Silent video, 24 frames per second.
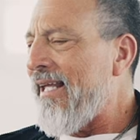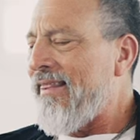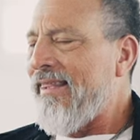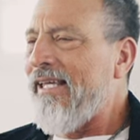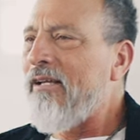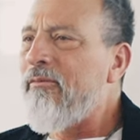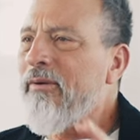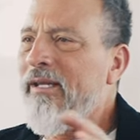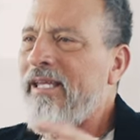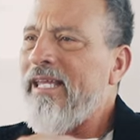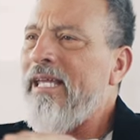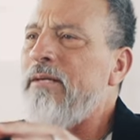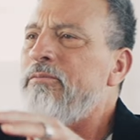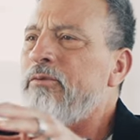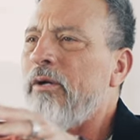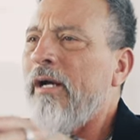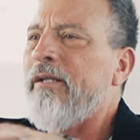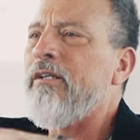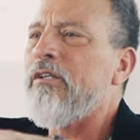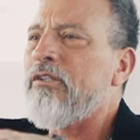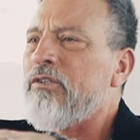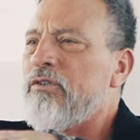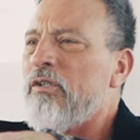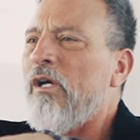I think we keep
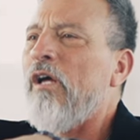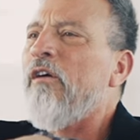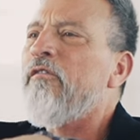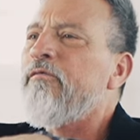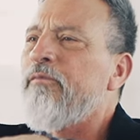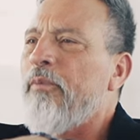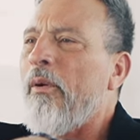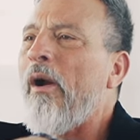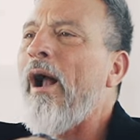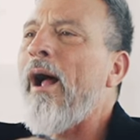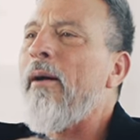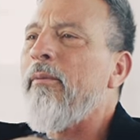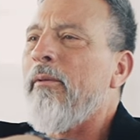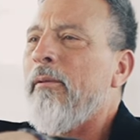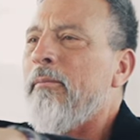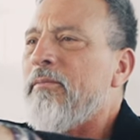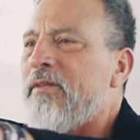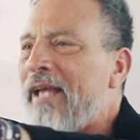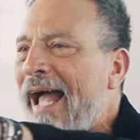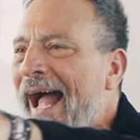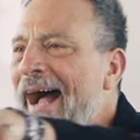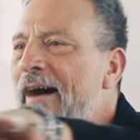trying to solve problems